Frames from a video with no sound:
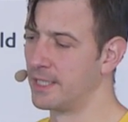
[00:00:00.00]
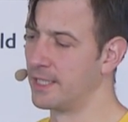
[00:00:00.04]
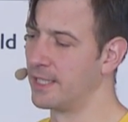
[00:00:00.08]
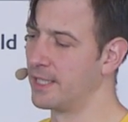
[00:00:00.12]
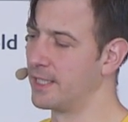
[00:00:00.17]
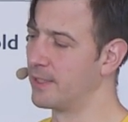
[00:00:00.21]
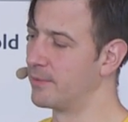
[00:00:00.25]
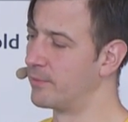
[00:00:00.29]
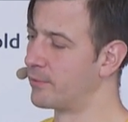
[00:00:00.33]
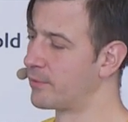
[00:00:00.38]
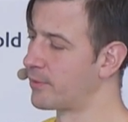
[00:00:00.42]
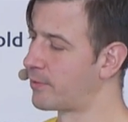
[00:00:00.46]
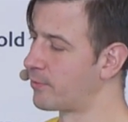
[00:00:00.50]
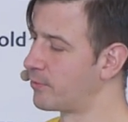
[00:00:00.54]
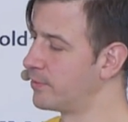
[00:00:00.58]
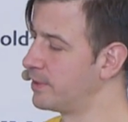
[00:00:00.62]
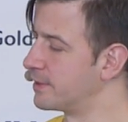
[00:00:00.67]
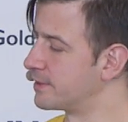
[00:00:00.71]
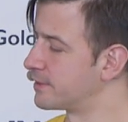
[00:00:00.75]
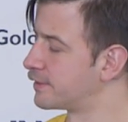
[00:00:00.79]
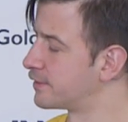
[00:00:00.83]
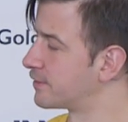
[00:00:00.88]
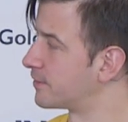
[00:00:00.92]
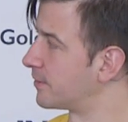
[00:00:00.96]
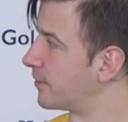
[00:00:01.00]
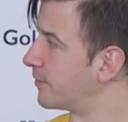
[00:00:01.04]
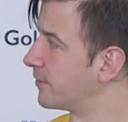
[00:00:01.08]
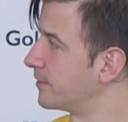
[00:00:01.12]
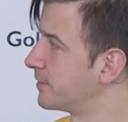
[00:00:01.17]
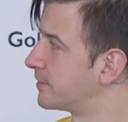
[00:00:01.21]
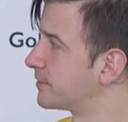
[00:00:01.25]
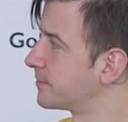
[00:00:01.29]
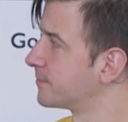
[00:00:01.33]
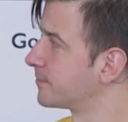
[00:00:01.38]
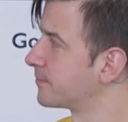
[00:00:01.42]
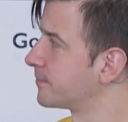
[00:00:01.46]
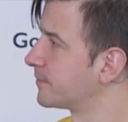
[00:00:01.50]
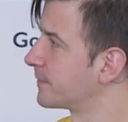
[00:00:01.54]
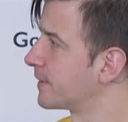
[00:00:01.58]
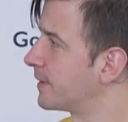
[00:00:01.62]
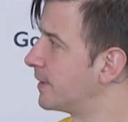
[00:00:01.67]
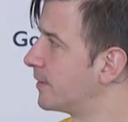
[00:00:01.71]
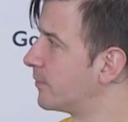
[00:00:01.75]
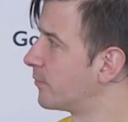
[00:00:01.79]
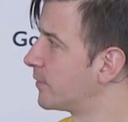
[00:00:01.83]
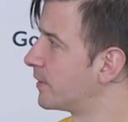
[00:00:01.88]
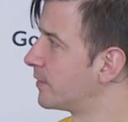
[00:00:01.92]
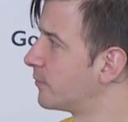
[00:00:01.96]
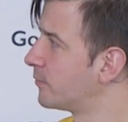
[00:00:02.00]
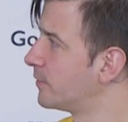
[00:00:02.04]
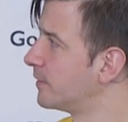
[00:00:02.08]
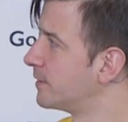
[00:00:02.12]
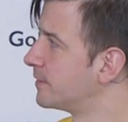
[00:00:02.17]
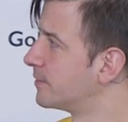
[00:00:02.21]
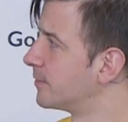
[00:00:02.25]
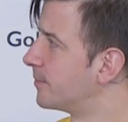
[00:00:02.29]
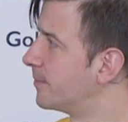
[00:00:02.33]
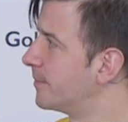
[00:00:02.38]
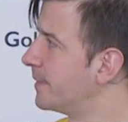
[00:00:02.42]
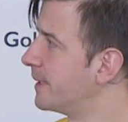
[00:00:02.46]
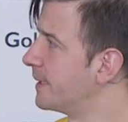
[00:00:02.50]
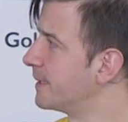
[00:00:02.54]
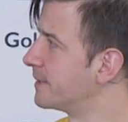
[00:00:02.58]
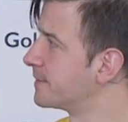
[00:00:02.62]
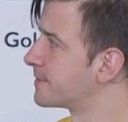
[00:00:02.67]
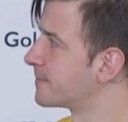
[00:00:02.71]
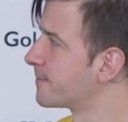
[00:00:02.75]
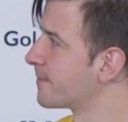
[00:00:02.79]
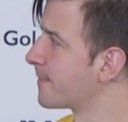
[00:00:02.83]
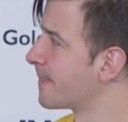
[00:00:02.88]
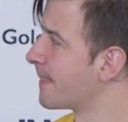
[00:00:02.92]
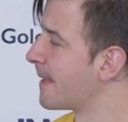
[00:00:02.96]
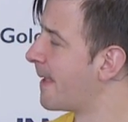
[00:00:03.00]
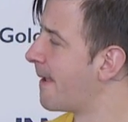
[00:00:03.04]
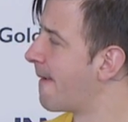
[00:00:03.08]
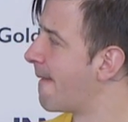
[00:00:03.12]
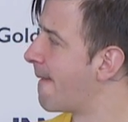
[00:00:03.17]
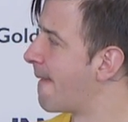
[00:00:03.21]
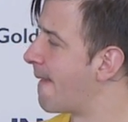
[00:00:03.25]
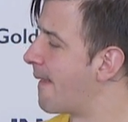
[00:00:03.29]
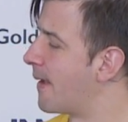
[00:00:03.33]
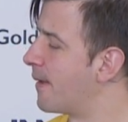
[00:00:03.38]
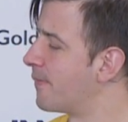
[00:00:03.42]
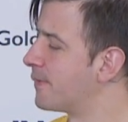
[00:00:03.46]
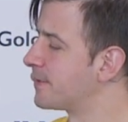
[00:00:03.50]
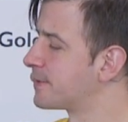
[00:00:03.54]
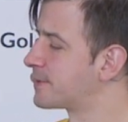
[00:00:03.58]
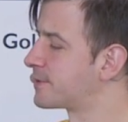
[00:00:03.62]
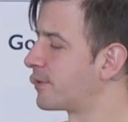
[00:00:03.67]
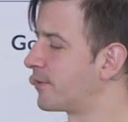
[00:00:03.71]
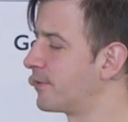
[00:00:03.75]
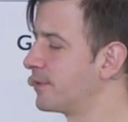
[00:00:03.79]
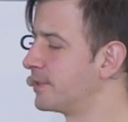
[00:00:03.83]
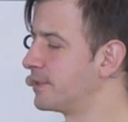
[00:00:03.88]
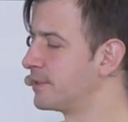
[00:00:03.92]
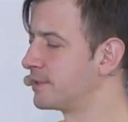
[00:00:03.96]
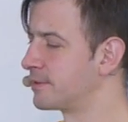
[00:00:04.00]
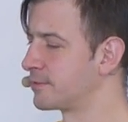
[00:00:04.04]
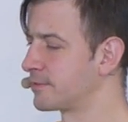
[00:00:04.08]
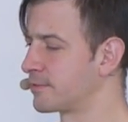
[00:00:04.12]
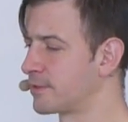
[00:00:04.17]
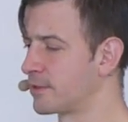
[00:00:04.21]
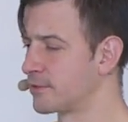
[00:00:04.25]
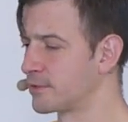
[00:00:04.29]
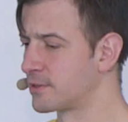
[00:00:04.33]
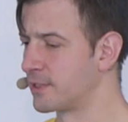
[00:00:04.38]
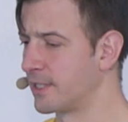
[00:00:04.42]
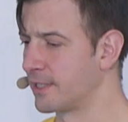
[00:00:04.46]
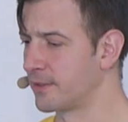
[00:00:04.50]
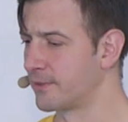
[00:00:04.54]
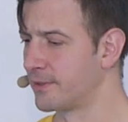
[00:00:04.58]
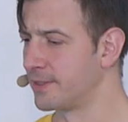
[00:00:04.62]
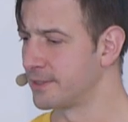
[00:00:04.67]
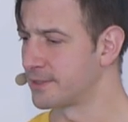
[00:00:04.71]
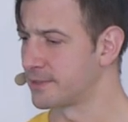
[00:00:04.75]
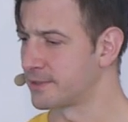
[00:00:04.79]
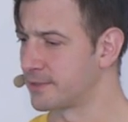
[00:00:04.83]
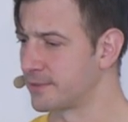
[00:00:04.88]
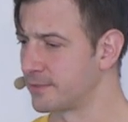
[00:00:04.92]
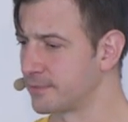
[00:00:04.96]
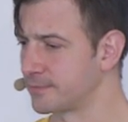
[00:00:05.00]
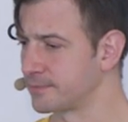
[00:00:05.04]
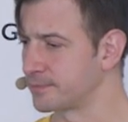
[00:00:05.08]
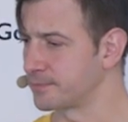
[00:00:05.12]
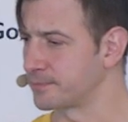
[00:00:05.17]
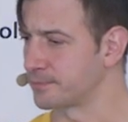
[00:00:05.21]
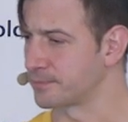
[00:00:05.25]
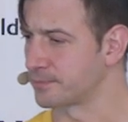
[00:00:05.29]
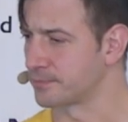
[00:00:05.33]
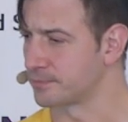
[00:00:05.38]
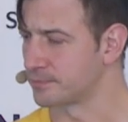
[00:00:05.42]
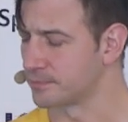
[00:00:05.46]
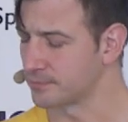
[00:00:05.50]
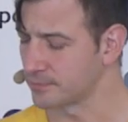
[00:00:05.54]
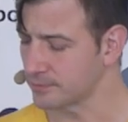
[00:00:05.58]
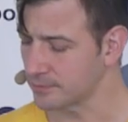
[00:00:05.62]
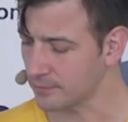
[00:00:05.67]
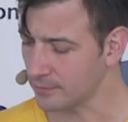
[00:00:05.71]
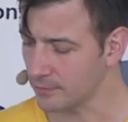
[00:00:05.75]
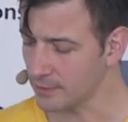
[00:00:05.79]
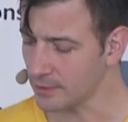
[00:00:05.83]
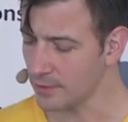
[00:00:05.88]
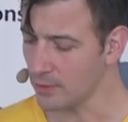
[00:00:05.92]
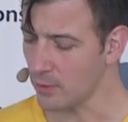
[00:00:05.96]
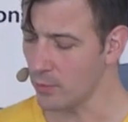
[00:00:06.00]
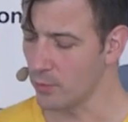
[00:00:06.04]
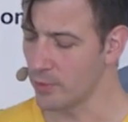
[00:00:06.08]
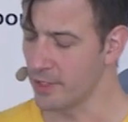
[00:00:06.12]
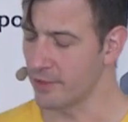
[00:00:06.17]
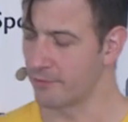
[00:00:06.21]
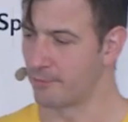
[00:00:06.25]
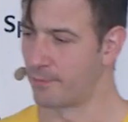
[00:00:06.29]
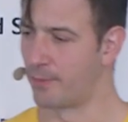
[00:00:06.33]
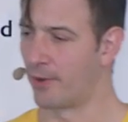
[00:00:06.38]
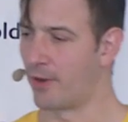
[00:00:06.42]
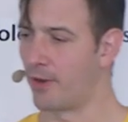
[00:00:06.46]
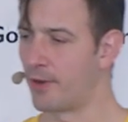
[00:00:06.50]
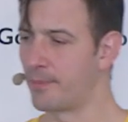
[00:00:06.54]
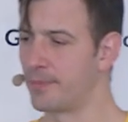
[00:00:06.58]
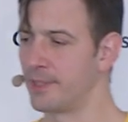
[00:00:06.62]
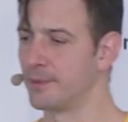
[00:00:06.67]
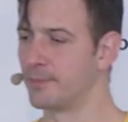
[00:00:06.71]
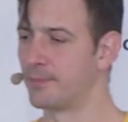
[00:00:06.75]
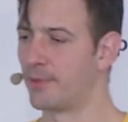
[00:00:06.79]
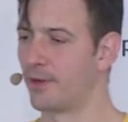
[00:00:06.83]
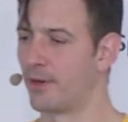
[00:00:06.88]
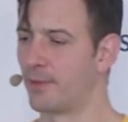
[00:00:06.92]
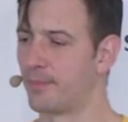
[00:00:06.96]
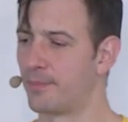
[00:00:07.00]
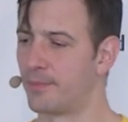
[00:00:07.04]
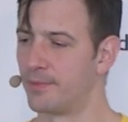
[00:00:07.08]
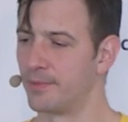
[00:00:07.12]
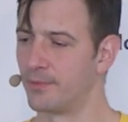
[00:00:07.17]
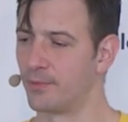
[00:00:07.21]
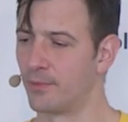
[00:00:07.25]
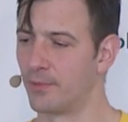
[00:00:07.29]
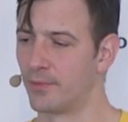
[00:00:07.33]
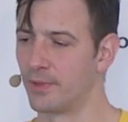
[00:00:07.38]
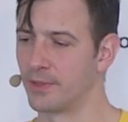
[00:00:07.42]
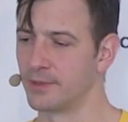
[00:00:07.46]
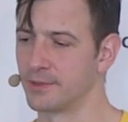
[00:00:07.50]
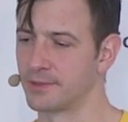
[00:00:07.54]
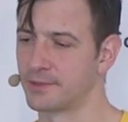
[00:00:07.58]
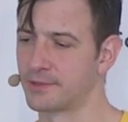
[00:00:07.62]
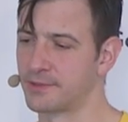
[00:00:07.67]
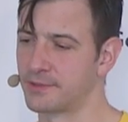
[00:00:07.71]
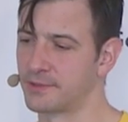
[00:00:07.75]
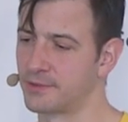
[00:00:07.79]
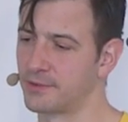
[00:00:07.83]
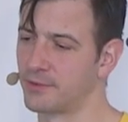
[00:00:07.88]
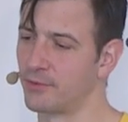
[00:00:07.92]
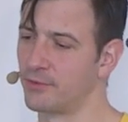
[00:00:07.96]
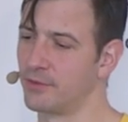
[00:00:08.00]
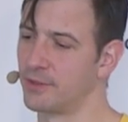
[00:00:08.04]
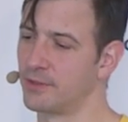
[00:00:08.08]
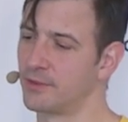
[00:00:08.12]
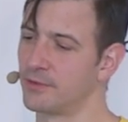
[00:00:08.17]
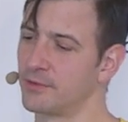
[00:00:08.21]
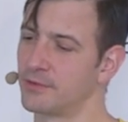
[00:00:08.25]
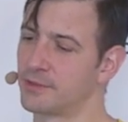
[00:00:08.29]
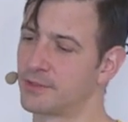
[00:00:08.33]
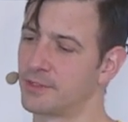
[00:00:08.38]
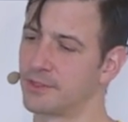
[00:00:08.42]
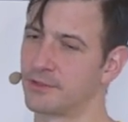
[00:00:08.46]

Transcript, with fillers: um, with real stories uh, and real domains. And the story goes like this. We have Bob, and Bob wants to reduce